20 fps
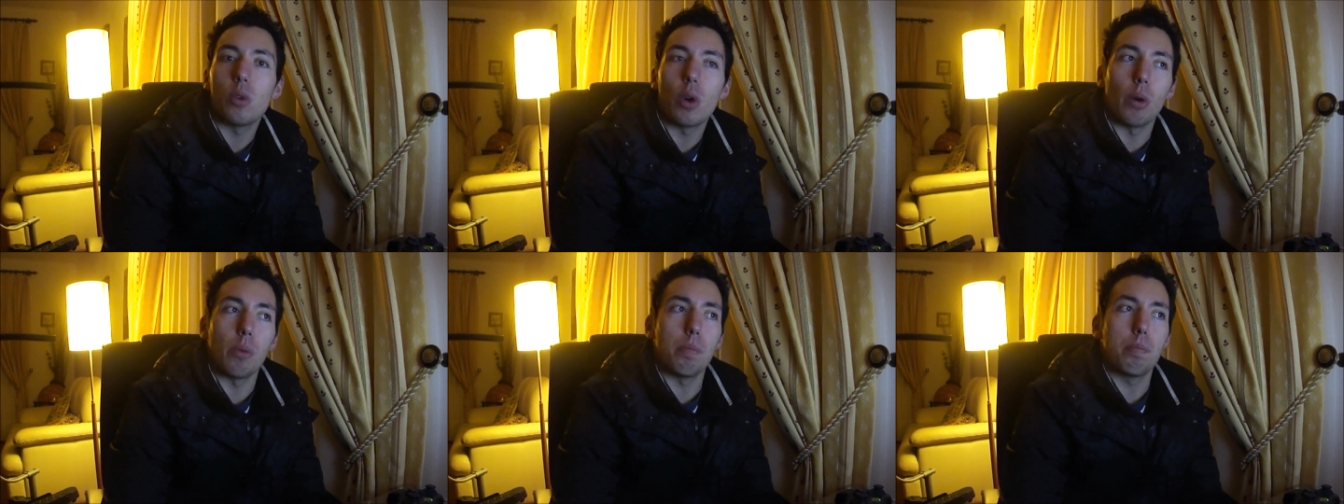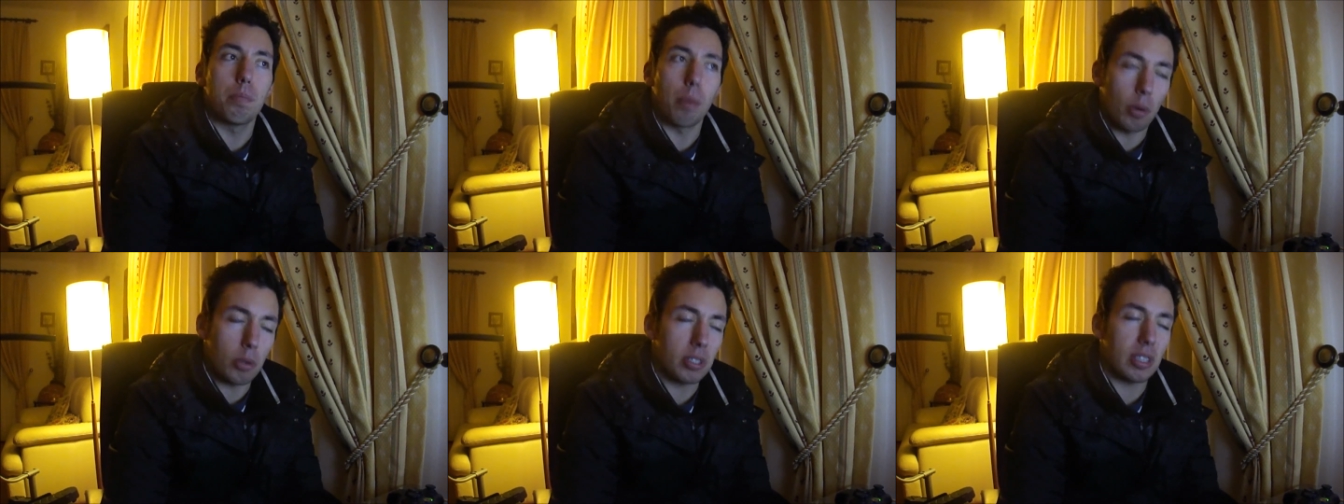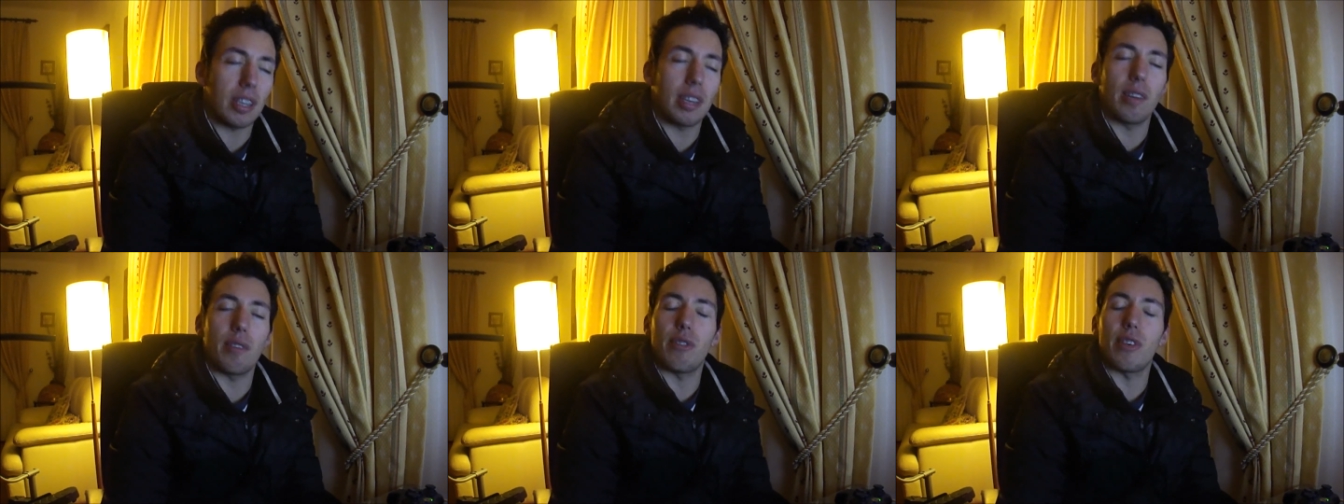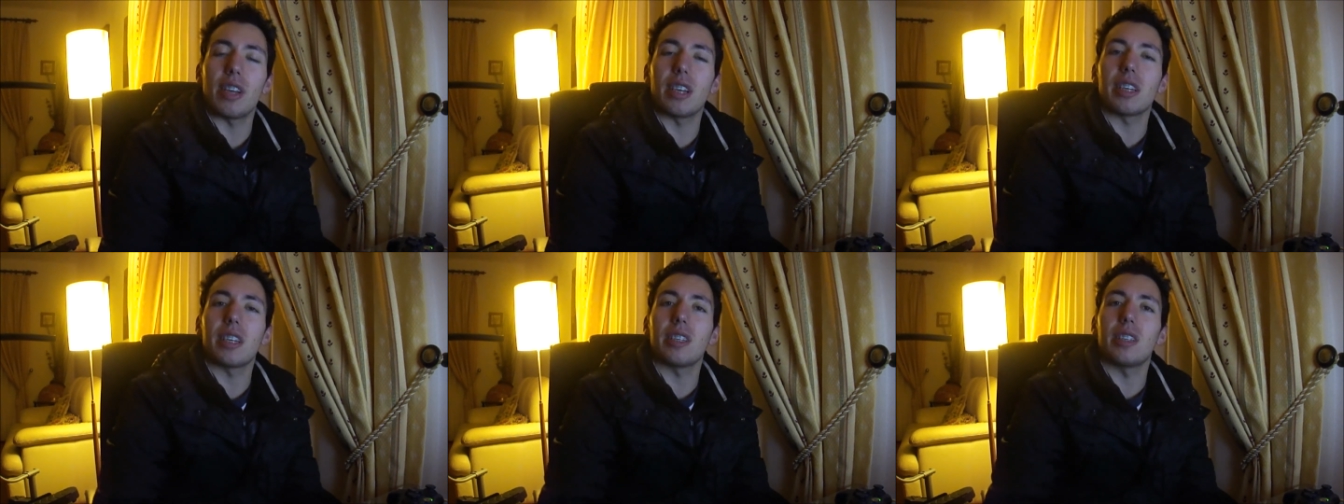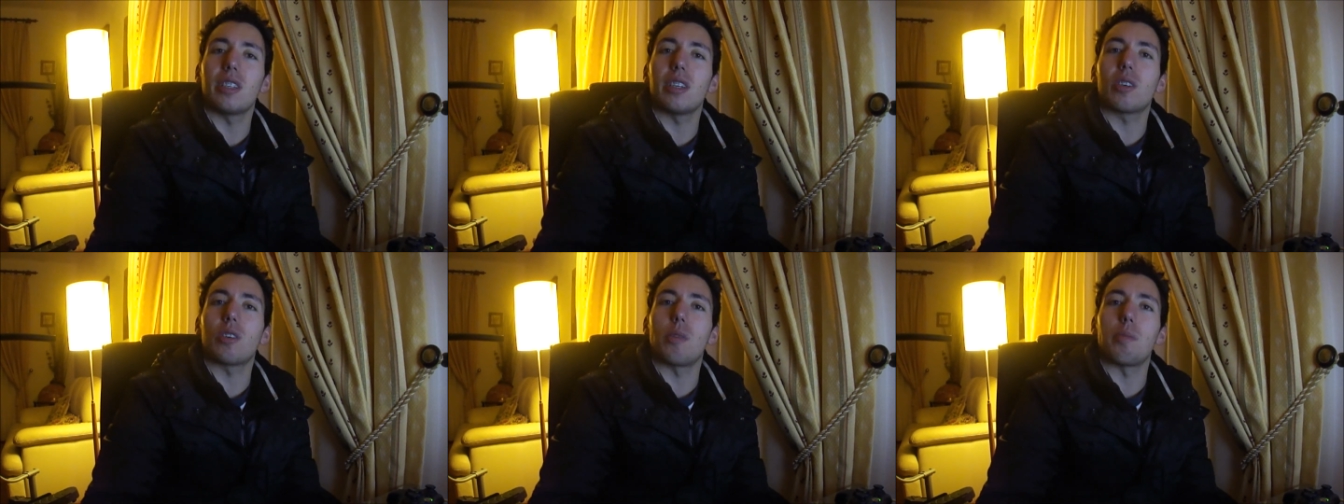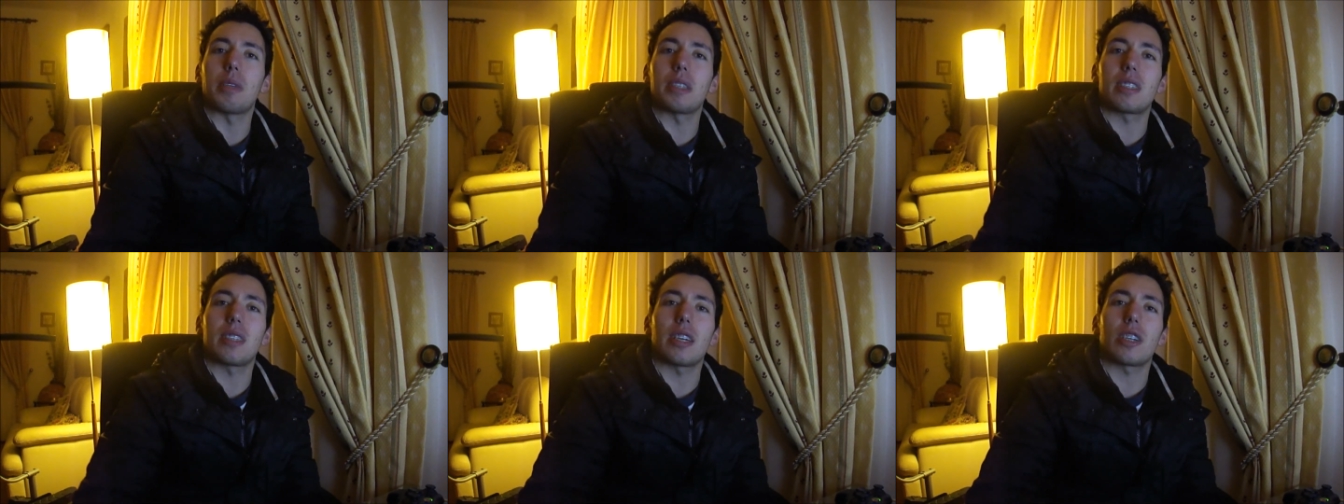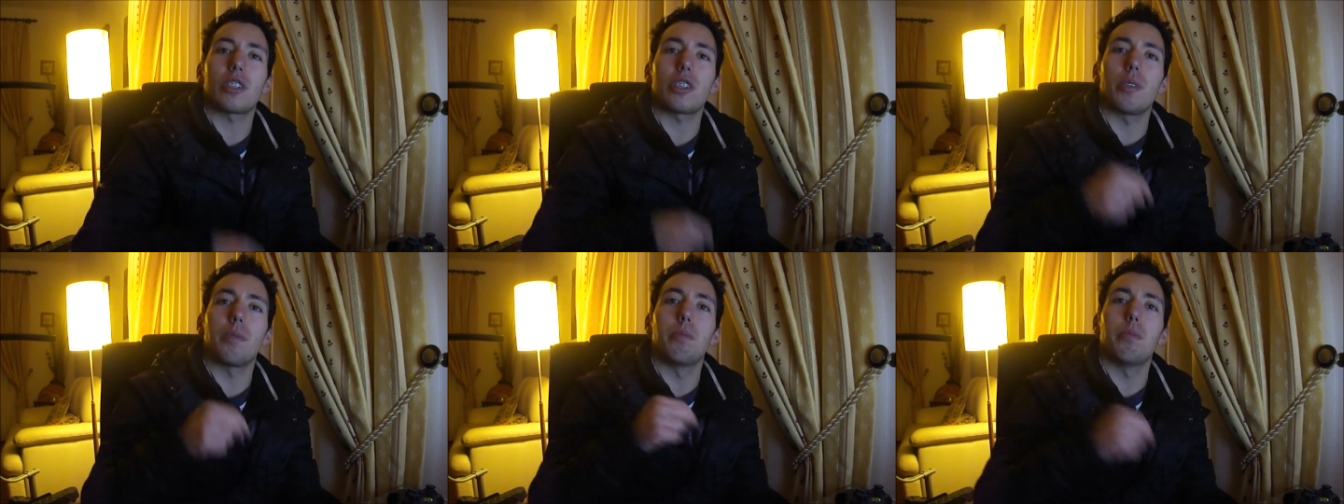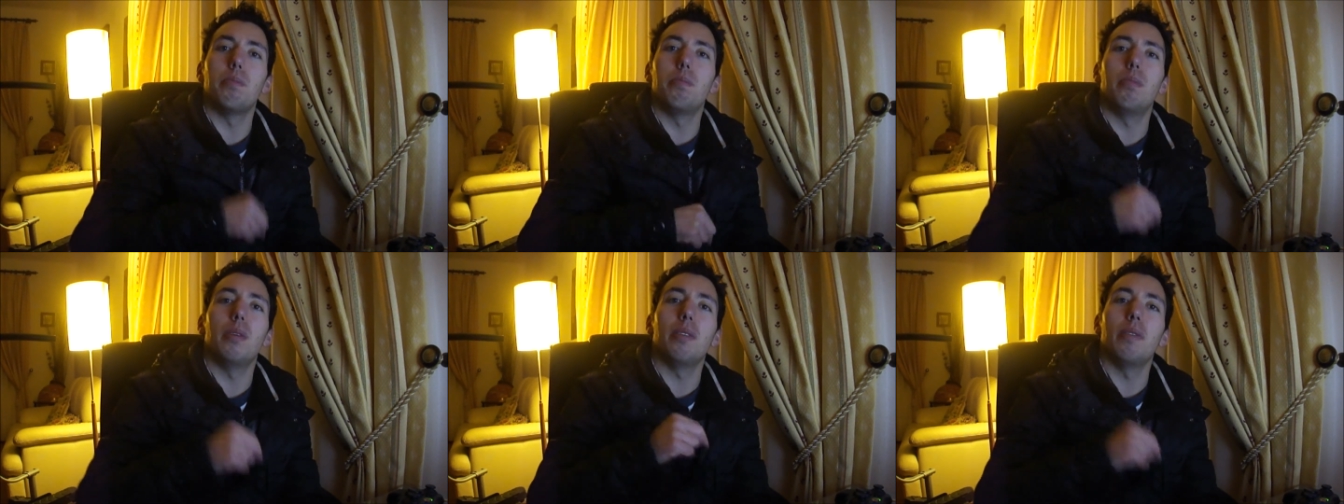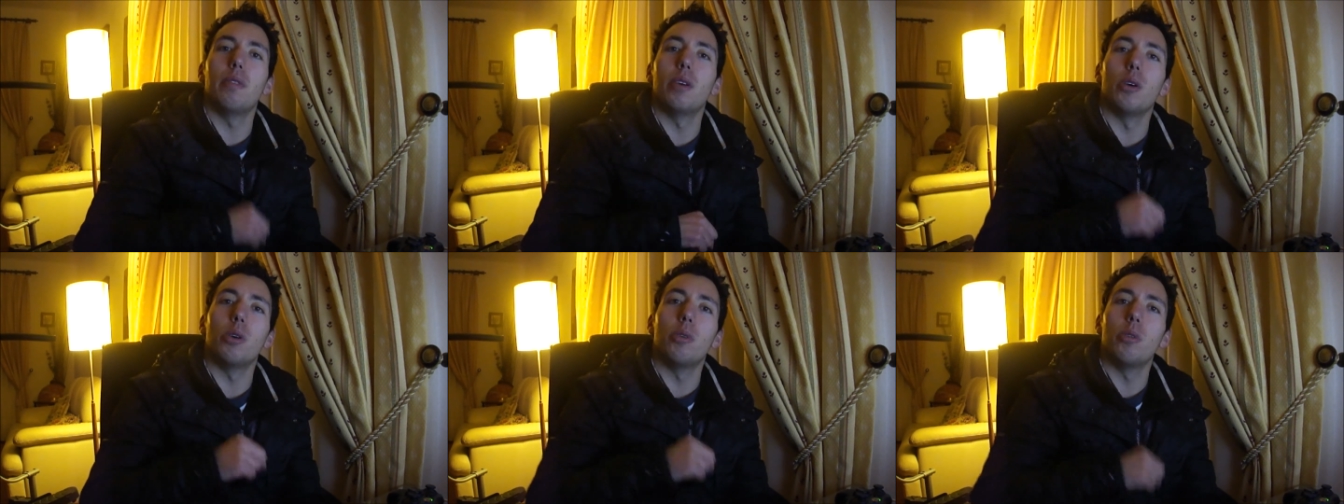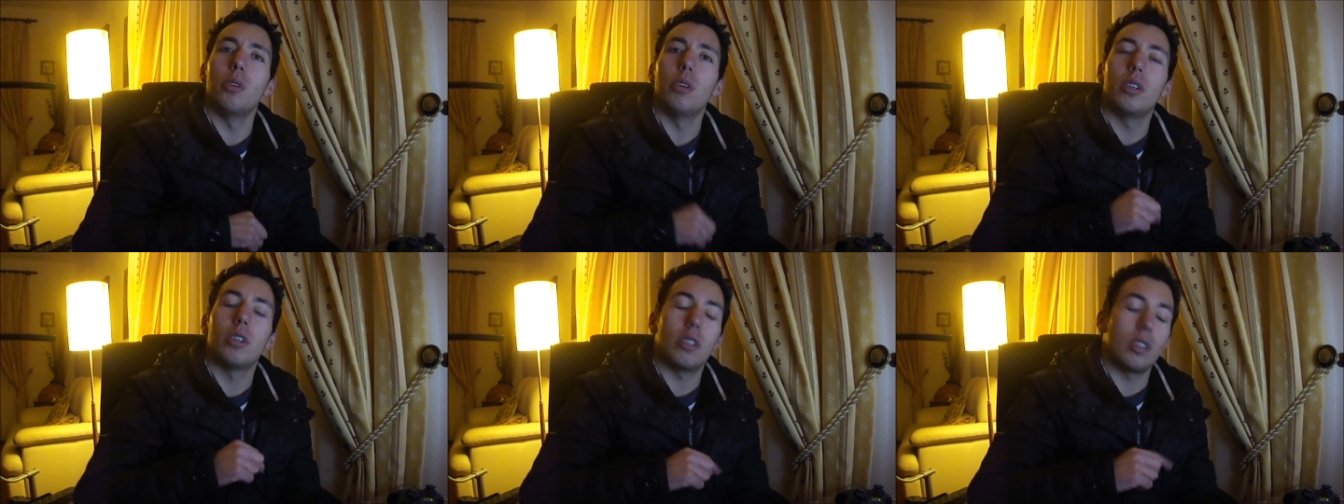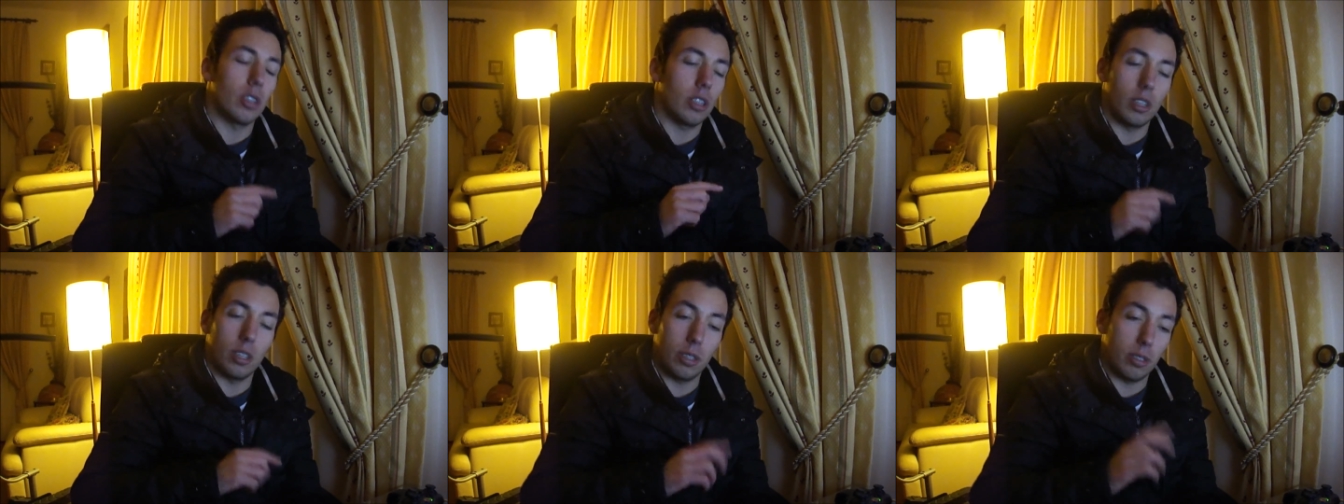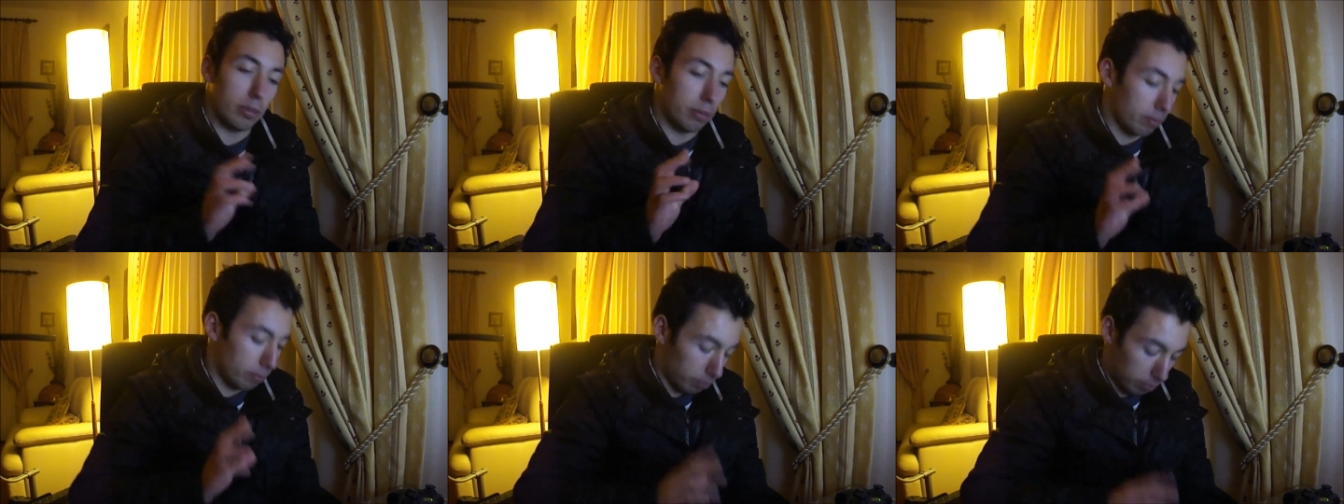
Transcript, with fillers: well, post anything in the comment section below uh,